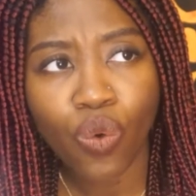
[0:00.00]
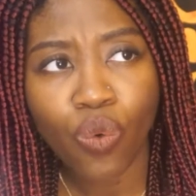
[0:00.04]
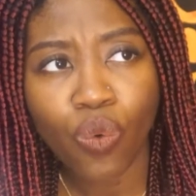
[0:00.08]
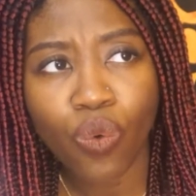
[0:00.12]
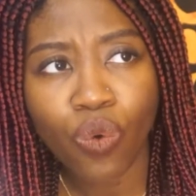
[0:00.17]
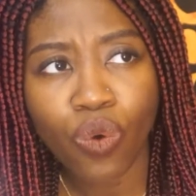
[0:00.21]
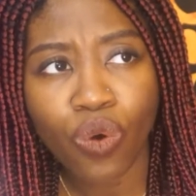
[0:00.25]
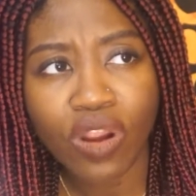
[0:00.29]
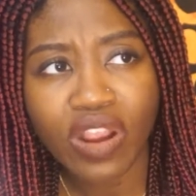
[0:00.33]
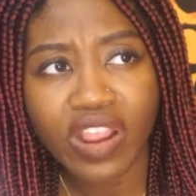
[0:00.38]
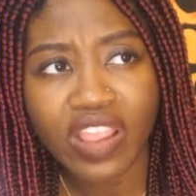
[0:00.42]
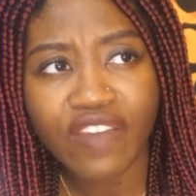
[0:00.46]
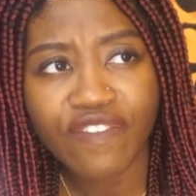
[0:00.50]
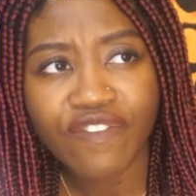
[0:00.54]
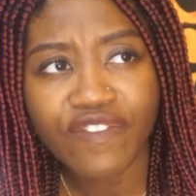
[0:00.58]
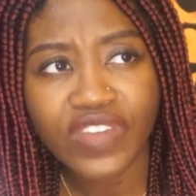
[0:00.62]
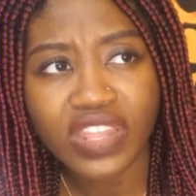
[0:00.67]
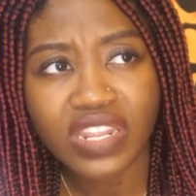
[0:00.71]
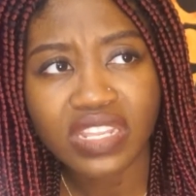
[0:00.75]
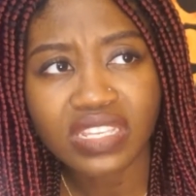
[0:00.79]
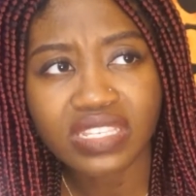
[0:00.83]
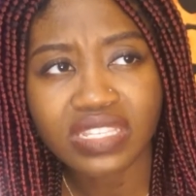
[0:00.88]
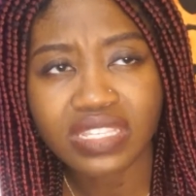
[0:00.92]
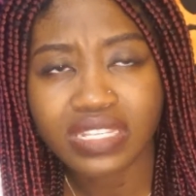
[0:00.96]
or if
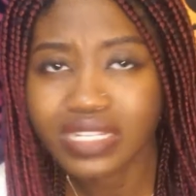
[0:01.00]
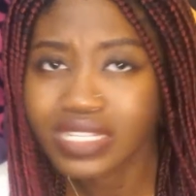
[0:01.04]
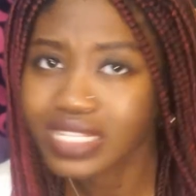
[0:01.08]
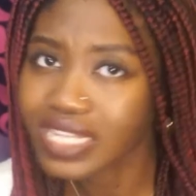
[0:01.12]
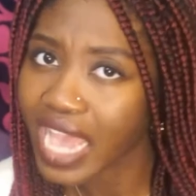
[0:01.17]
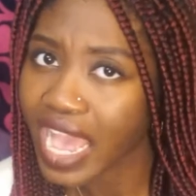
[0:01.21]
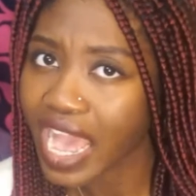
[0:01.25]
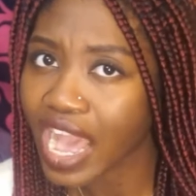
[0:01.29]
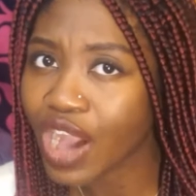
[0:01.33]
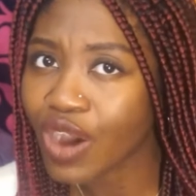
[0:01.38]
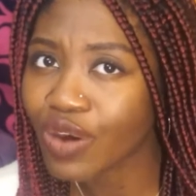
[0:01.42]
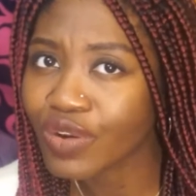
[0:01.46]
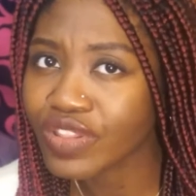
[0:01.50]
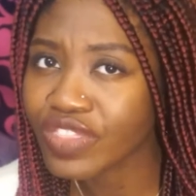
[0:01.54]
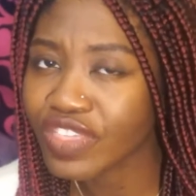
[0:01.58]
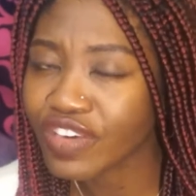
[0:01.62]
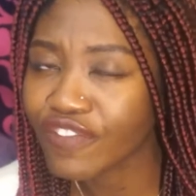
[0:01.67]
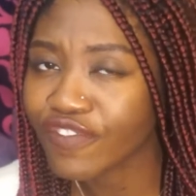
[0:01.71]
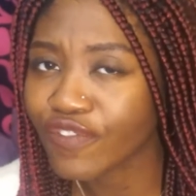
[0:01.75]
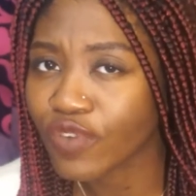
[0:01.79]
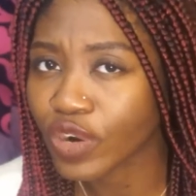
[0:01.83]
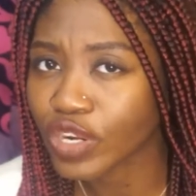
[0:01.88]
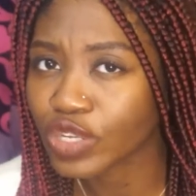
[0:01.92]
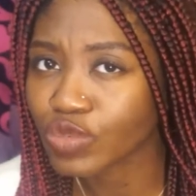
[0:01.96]
it is the town
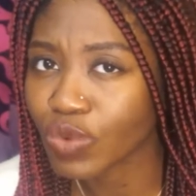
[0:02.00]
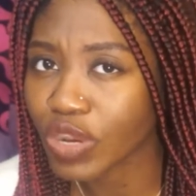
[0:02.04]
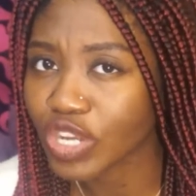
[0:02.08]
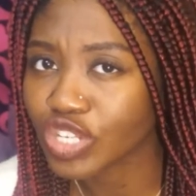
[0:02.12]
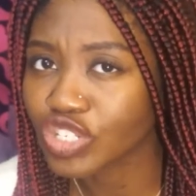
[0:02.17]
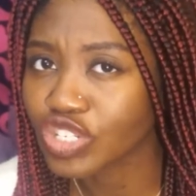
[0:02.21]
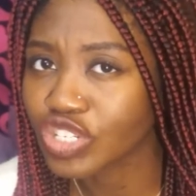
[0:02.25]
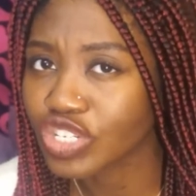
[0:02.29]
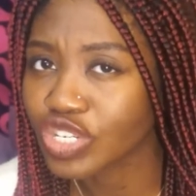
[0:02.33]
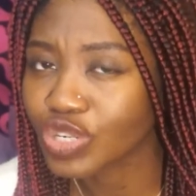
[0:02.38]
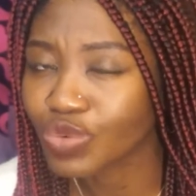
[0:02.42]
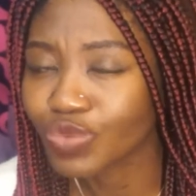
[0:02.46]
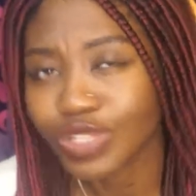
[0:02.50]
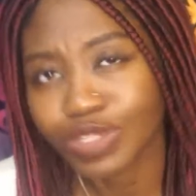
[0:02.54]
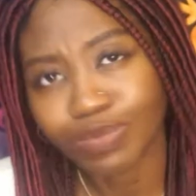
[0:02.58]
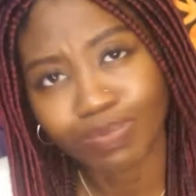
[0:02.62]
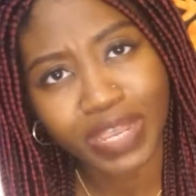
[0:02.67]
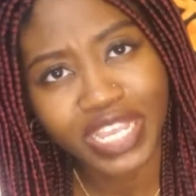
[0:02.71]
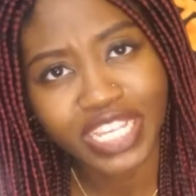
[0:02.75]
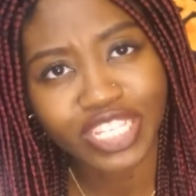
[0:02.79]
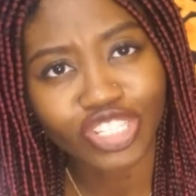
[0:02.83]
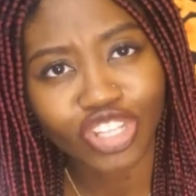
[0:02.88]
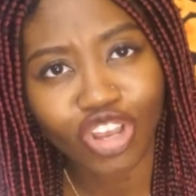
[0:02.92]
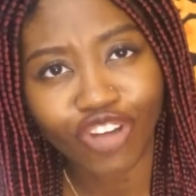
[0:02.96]
that Forks, Washington was
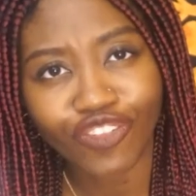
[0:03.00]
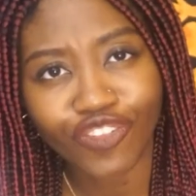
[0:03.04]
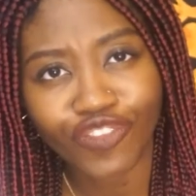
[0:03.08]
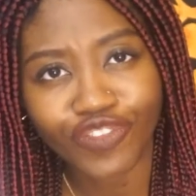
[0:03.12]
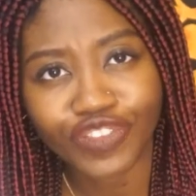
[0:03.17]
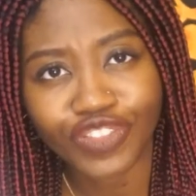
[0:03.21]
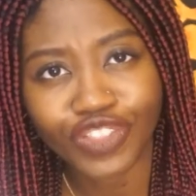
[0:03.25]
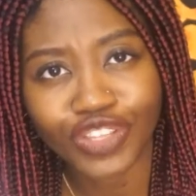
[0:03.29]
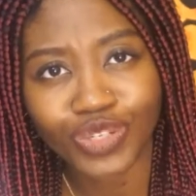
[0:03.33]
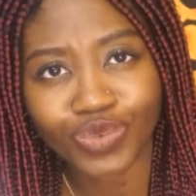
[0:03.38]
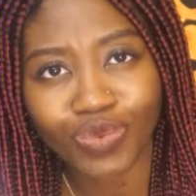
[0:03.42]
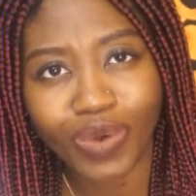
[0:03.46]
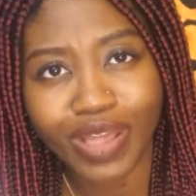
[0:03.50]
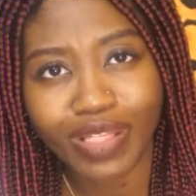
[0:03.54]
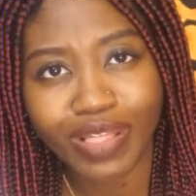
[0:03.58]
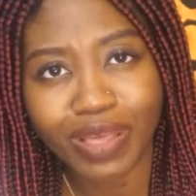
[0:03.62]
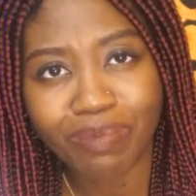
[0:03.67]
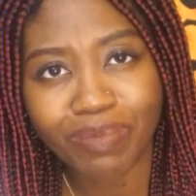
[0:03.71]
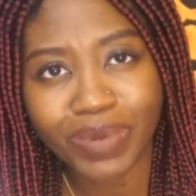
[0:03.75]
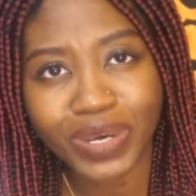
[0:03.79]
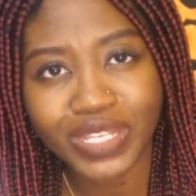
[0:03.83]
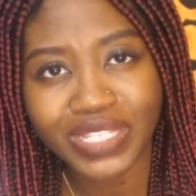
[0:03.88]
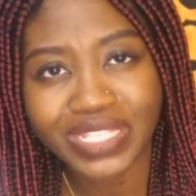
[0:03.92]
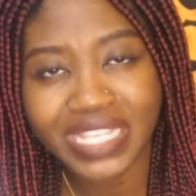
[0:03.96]
based off of in the
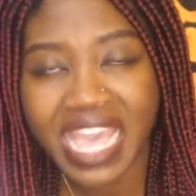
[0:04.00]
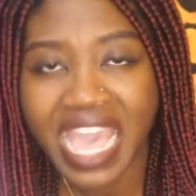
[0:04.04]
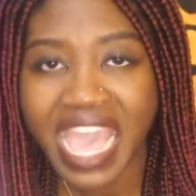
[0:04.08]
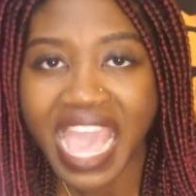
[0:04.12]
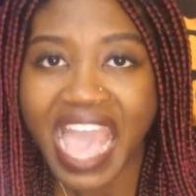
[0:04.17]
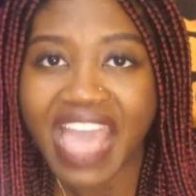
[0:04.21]
Twilight books.